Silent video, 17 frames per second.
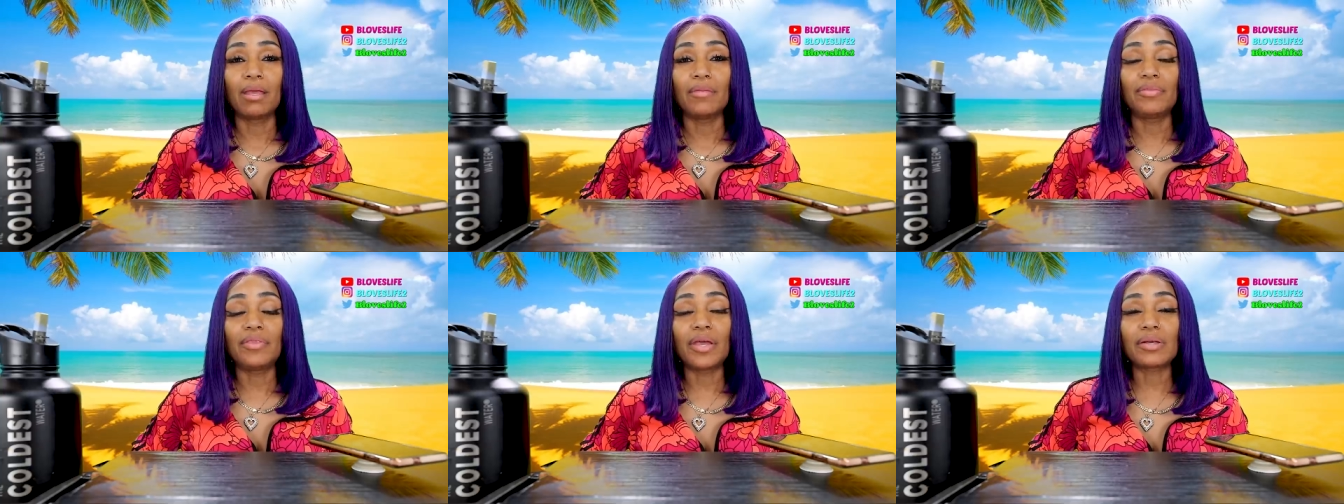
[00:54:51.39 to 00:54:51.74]

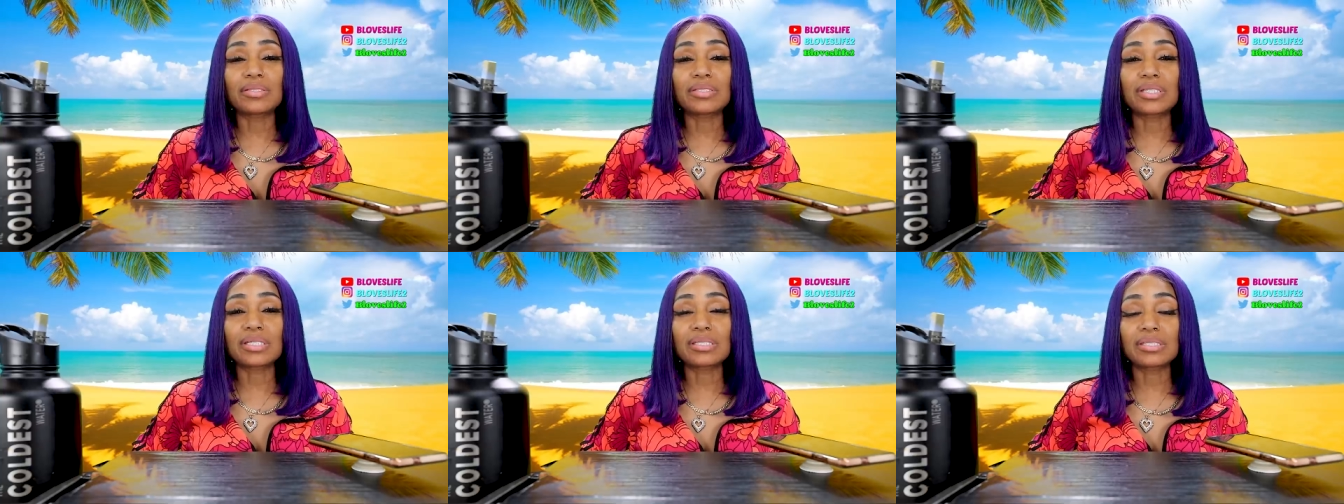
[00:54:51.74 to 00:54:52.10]
their
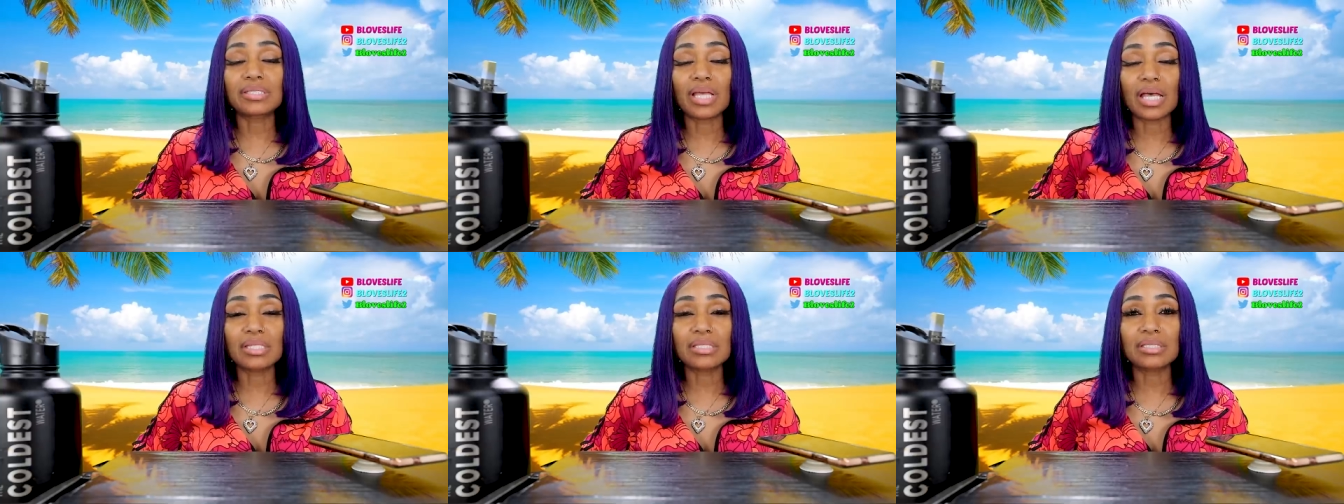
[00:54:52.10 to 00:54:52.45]

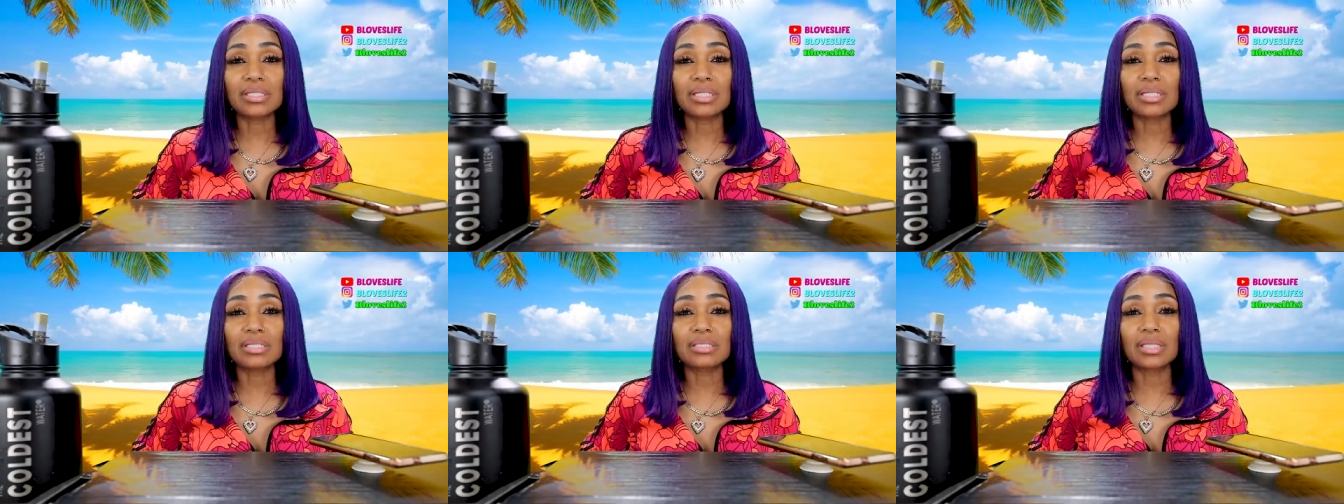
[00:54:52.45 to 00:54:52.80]

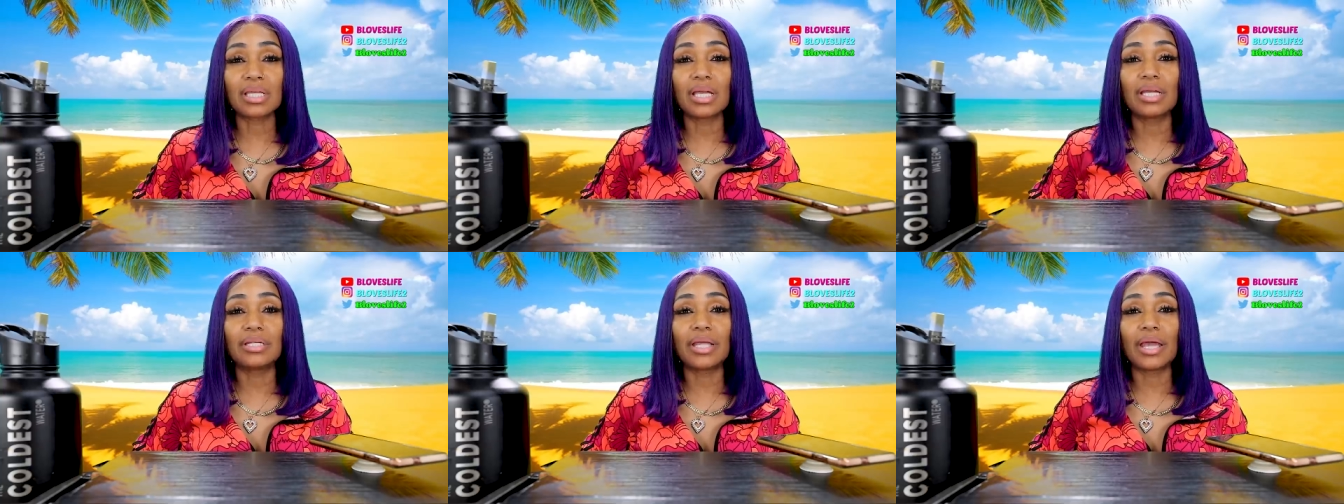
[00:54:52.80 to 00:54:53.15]
successes
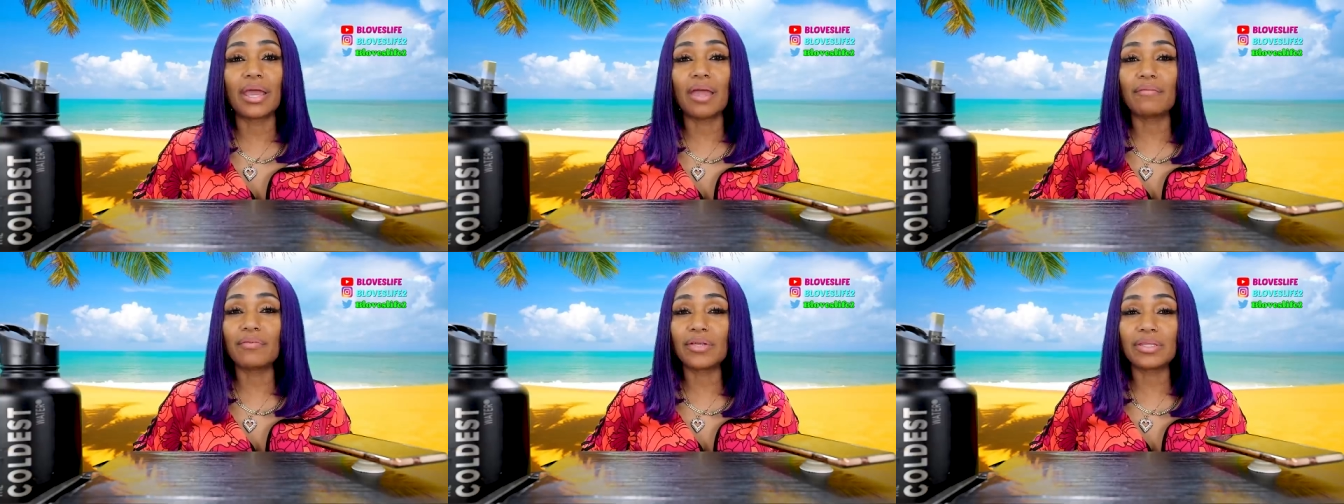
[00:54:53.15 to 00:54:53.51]
and
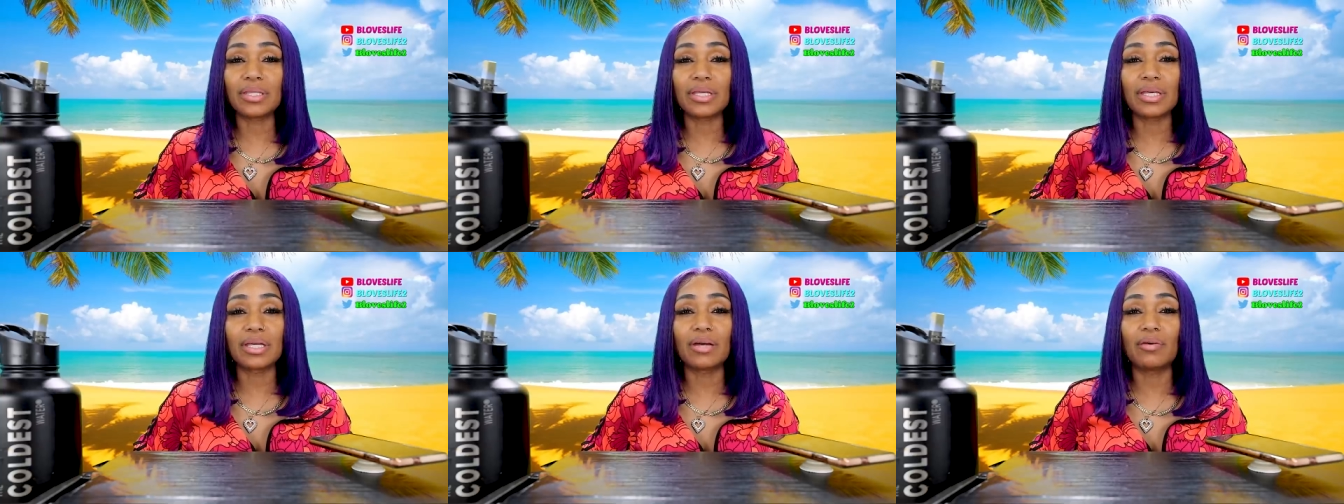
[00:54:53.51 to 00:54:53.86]

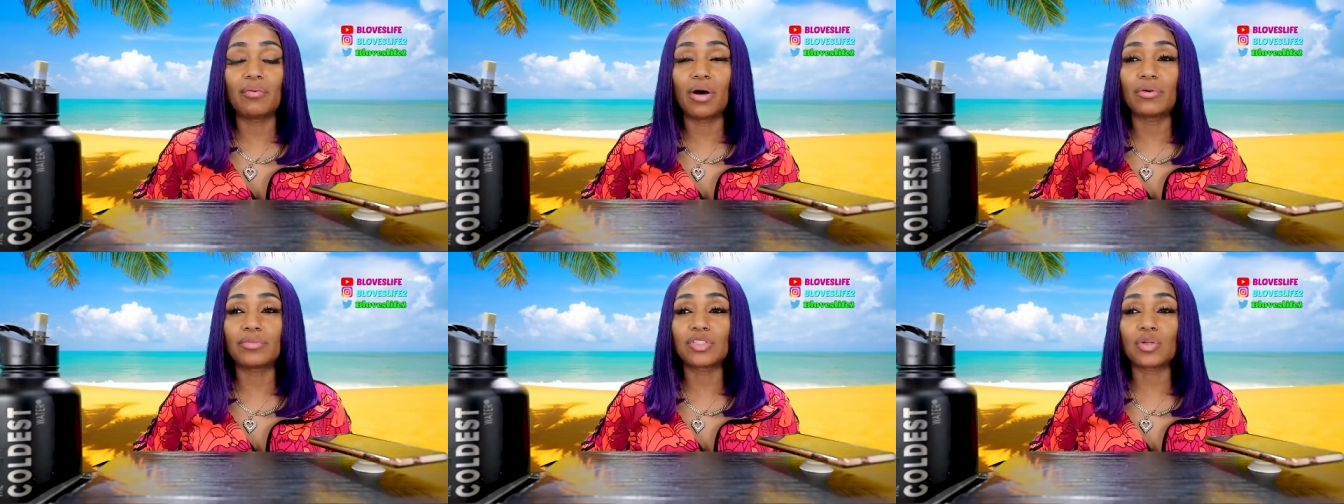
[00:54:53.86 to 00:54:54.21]
everything
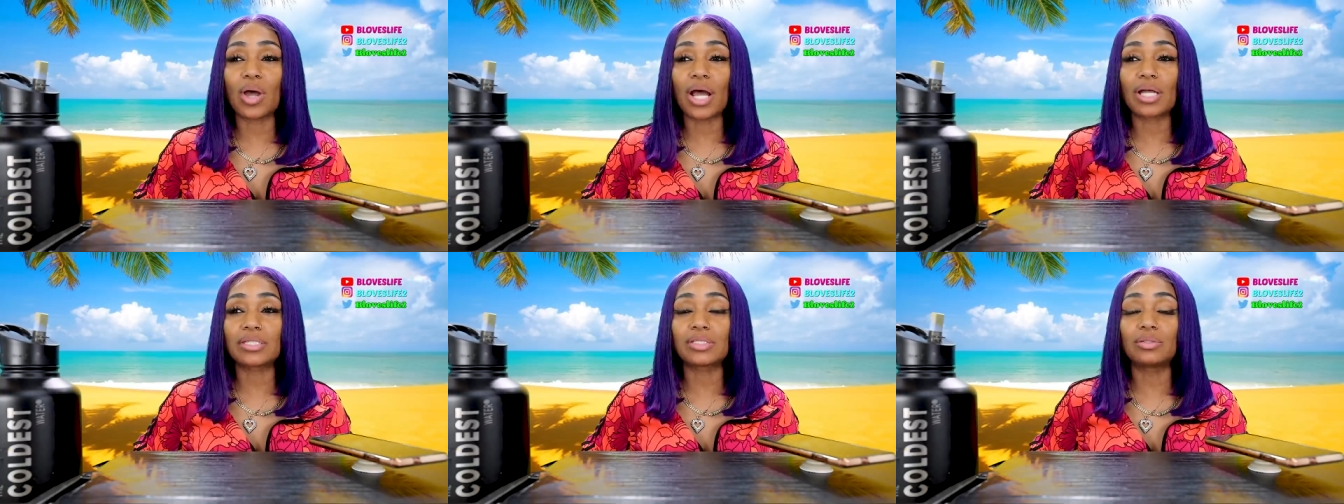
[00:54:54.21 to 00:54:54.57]
and of
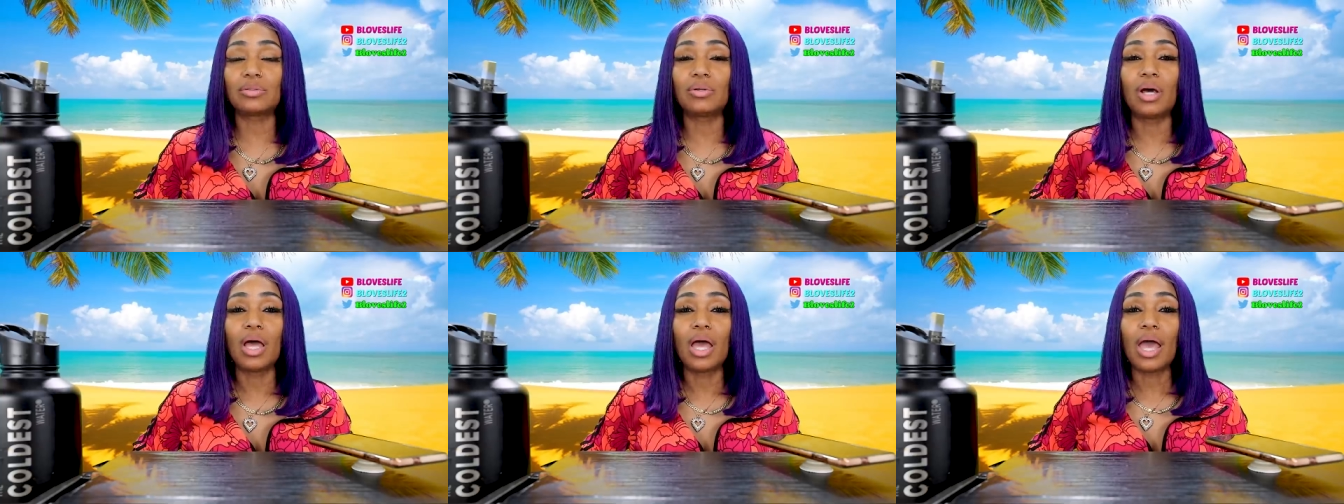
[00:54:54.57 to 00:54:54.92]
trying
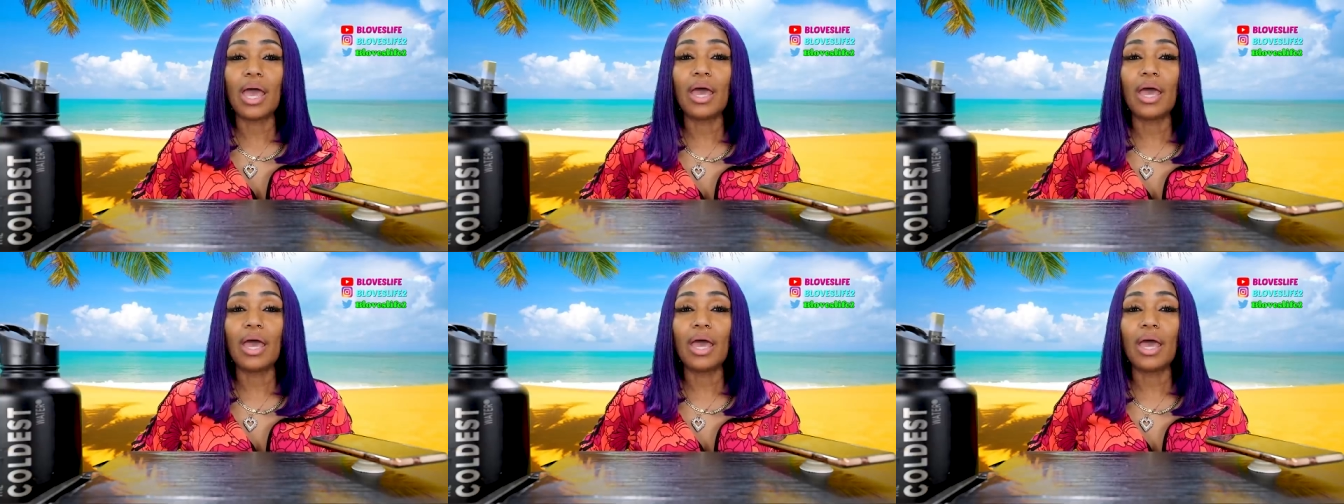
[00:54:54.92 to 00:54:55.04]
to